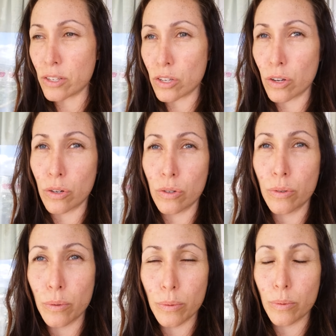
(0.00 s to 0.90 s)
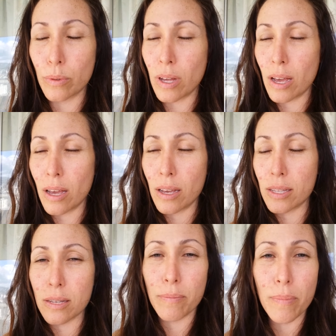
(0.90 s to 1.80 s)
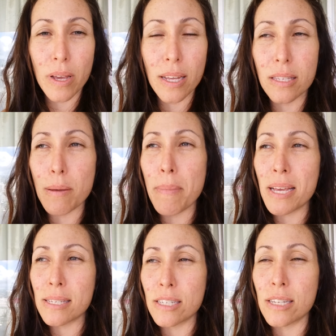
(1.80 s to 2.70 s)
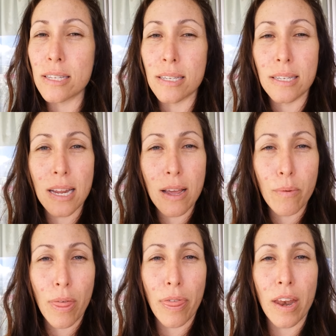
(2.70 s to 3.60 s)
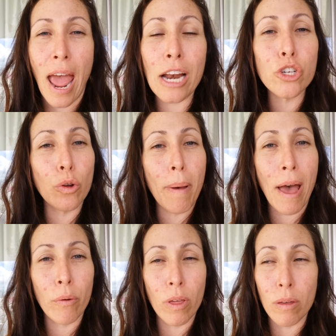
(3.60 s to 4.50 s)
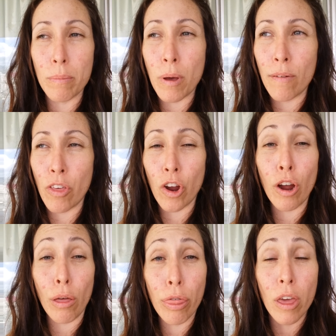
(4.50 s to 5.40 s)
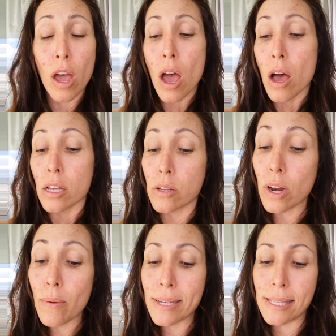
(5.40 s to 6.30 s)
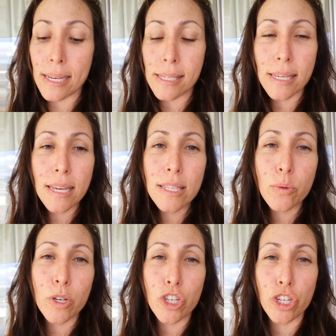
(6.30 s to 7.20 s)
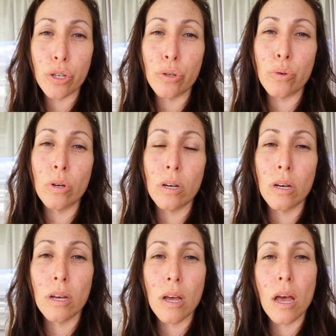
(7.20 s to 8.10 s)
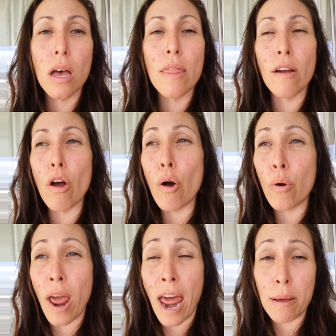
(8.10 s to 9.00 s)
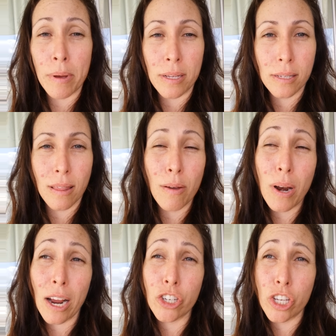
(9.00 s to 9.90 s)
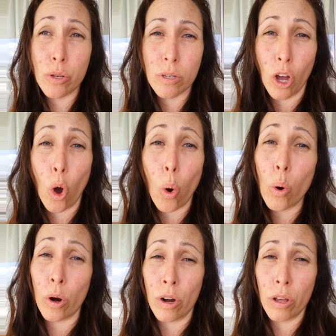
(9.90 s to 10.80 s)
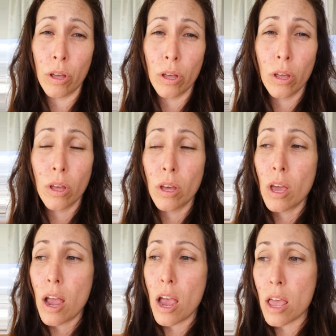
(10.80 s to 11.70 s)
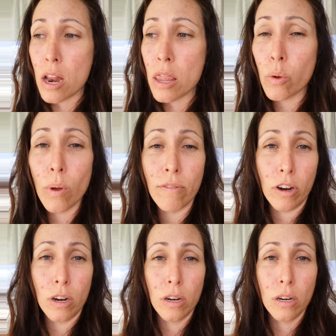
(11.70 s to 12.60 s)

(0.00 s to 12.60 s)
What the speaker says: So it's amazing to stay with the natural biorhythm of the earth. So anyways, the Essenes would do their own enemas, and they would actually use a gourd in the river.